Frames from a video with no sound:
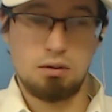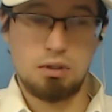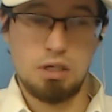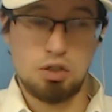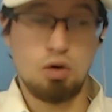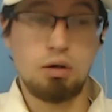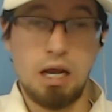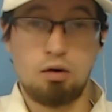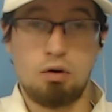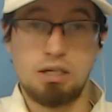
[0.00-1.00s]
student
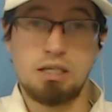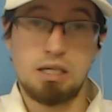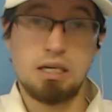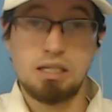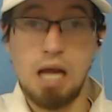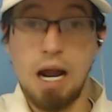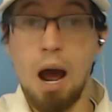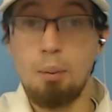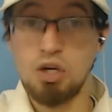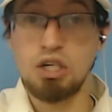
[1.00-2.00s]
debt crisis to decide
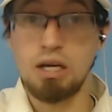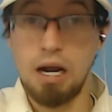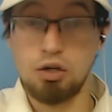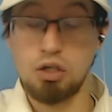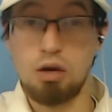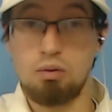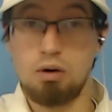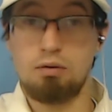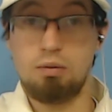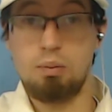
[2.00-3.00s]
how much he can actually get rid
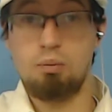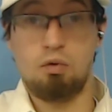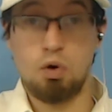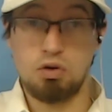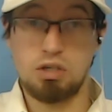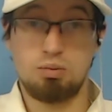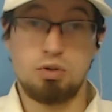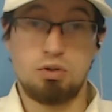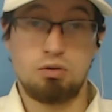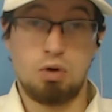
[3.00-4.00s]
of before he tries to
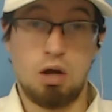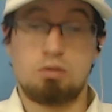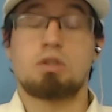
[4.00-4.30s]
push it through Congress.